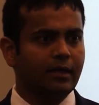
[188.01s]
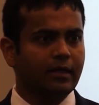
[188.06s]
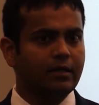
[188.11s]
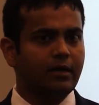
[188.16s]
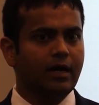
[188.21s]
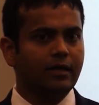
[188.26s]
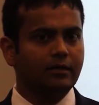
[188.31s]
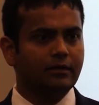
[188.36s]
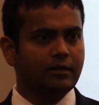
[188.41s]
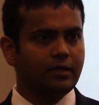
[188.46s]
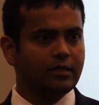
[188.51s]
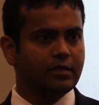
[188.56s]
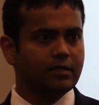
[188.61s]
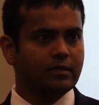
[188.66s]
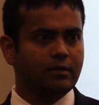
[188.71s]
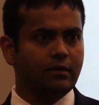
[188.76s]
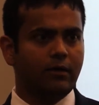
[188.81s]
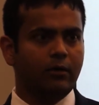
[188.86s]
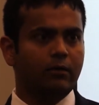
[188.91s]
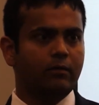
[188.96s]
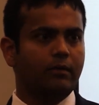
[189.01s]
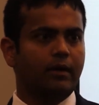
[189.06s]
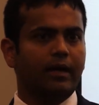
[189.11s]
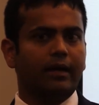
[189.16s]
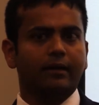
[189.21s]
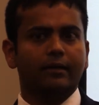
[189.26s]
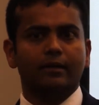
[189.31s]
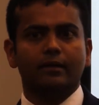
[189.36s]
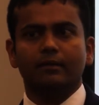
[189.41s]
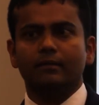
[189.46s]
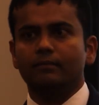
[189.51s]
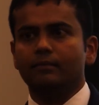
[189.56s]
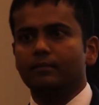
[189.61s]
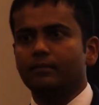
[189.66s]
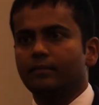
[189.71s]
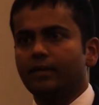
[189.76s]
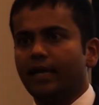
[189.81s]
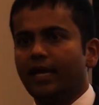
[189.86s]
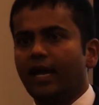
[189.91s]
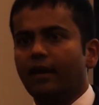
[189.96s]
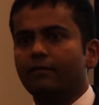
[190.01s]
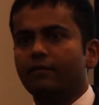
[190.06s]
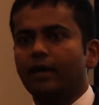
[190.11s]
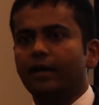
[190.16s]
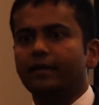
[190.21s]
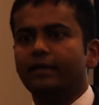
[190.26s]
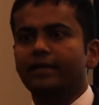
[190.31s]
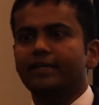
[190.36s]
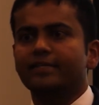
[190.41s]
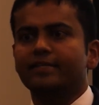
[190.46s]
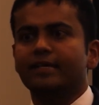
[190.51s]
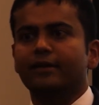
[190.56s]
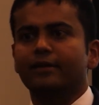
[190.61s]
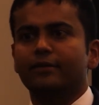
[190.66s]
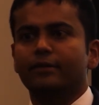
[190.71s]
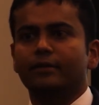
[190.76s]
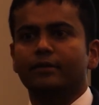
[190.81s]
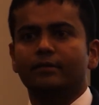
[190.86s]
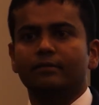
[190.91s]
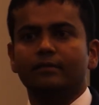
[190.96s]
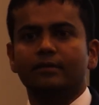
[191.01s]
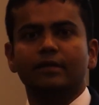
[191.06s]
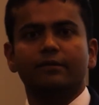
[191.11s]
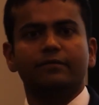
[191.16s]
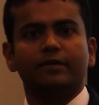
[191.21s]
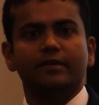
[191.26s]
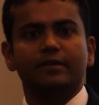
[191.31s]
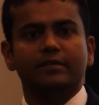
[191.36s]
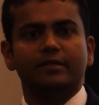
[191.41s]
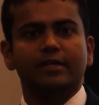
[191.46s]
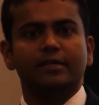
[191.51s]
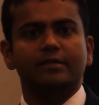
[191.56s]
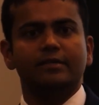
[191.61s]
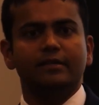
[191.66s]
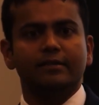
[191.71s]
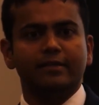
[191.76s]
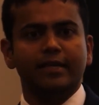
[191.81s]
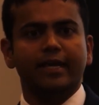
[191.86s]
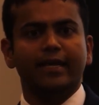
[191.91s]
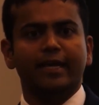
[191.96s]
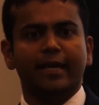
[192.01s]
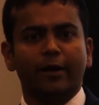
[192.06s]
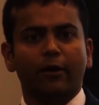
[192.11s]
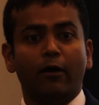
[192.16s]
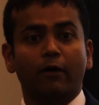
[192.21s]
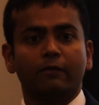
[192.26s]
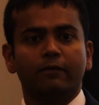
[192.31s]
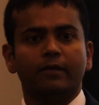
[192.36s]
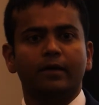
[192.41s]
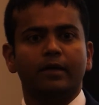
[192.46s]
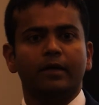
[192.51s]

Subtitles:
Doctor needs to know they have at least 100 different diseases to take care of.